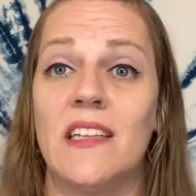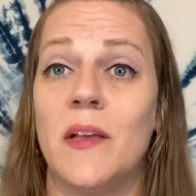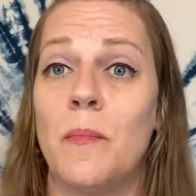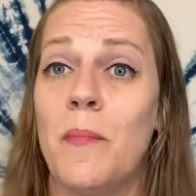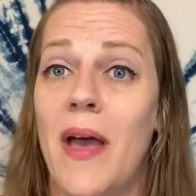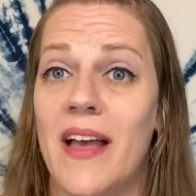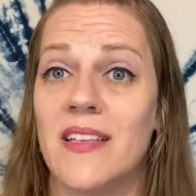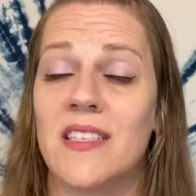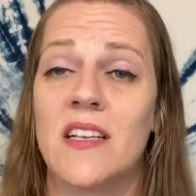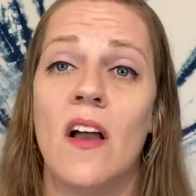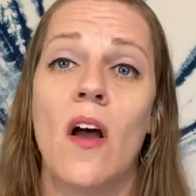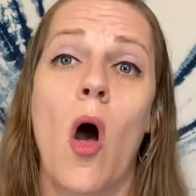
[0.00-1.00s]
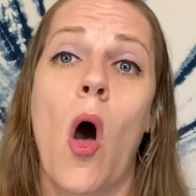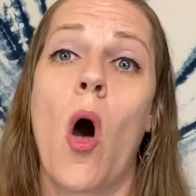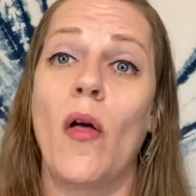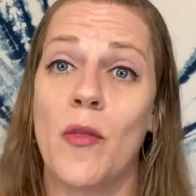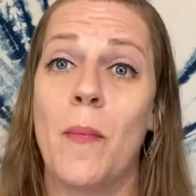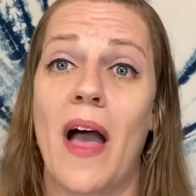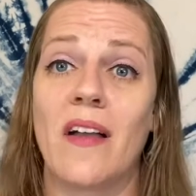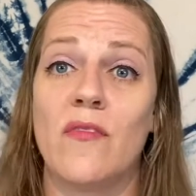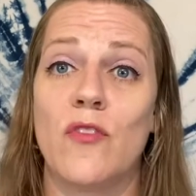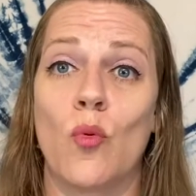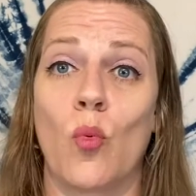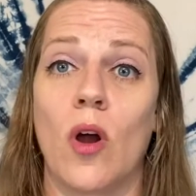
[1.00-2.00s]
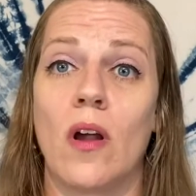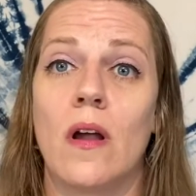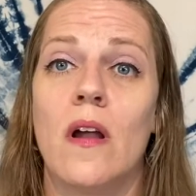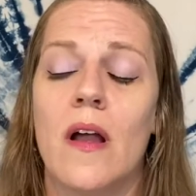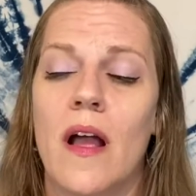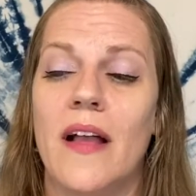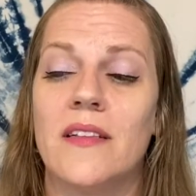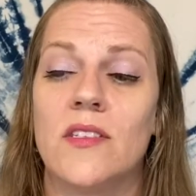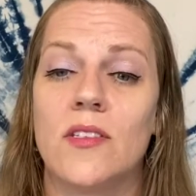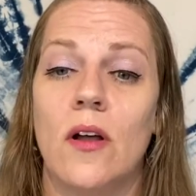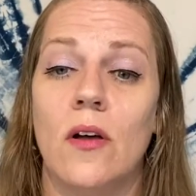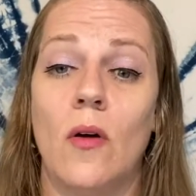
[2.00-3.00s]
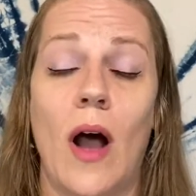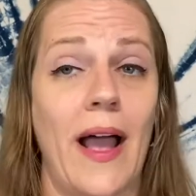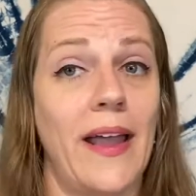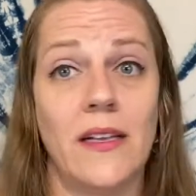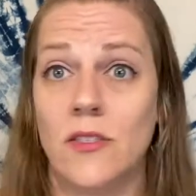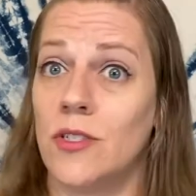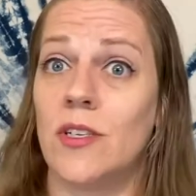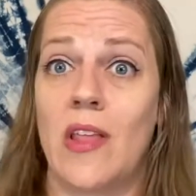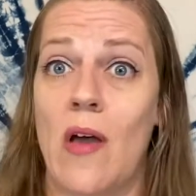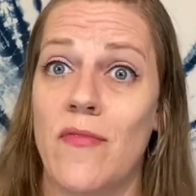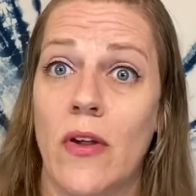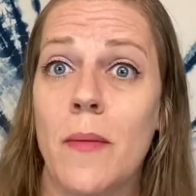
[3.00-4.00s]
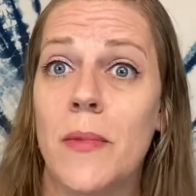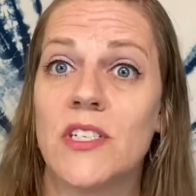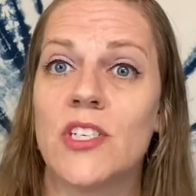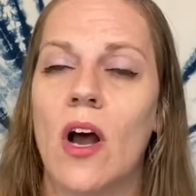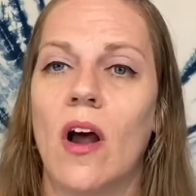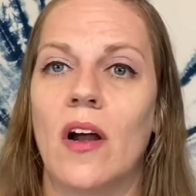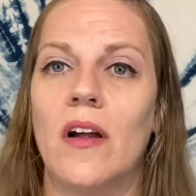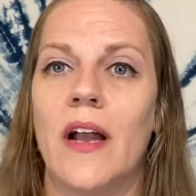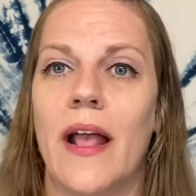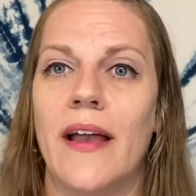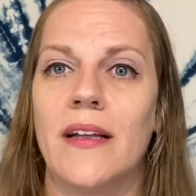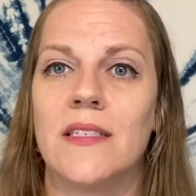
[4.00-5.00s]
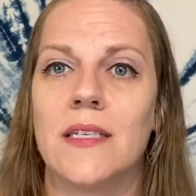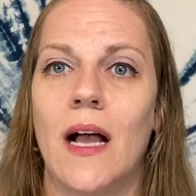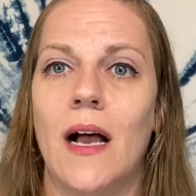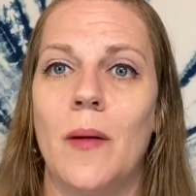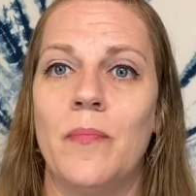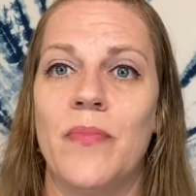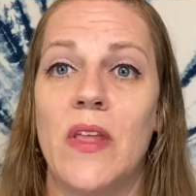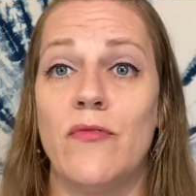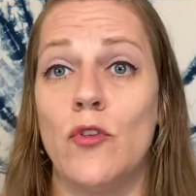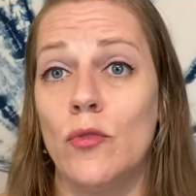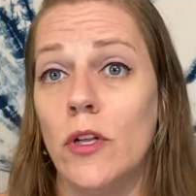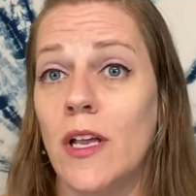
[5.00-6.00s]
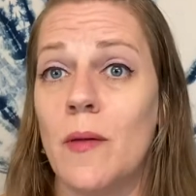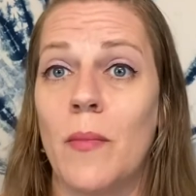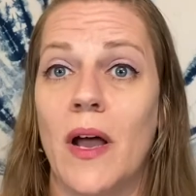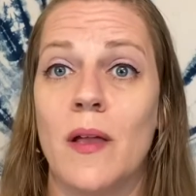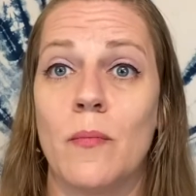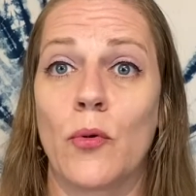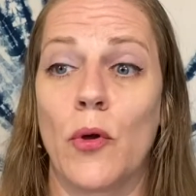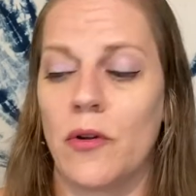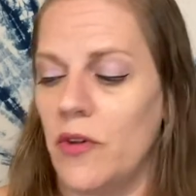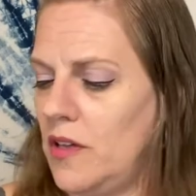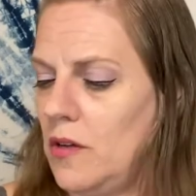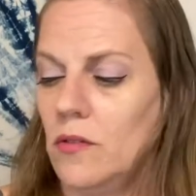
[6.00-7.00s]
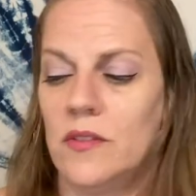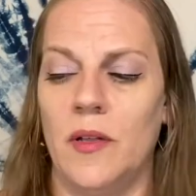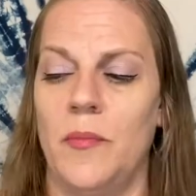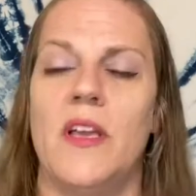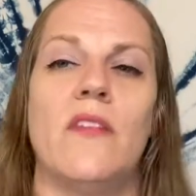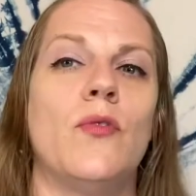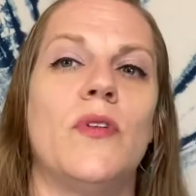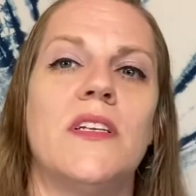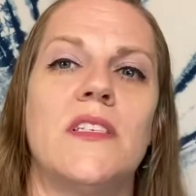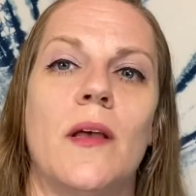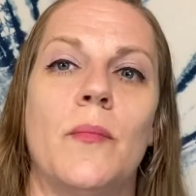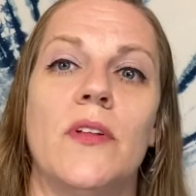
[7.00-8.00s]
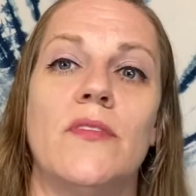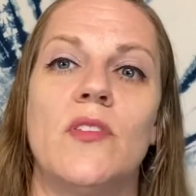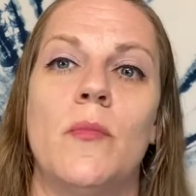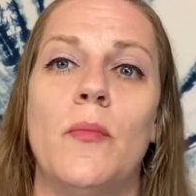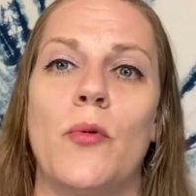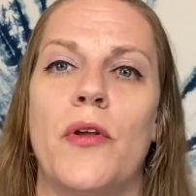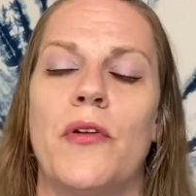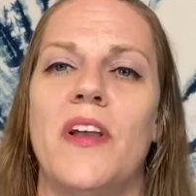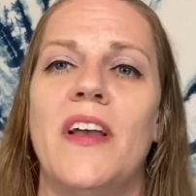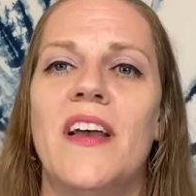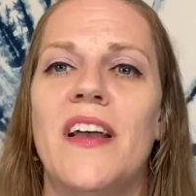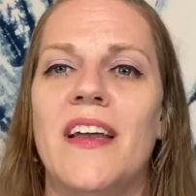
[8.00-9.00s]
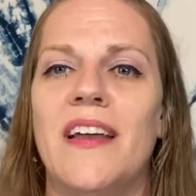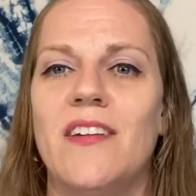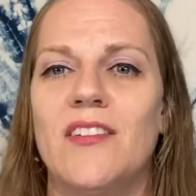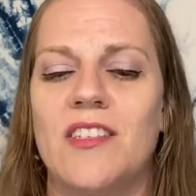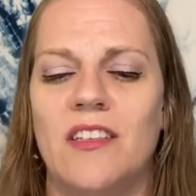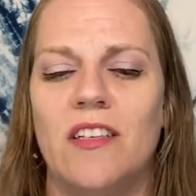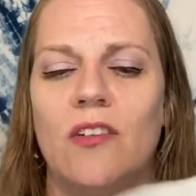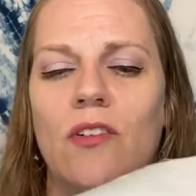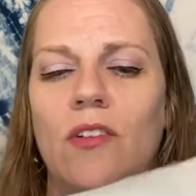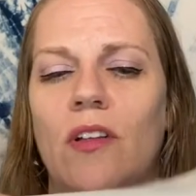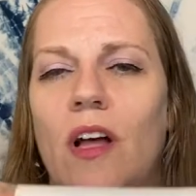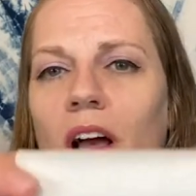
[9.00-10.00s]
mess on the back of your work. And so I took that very much to heart. And if you look at my embroidery, let me give you an example of some embroidery. Here's a little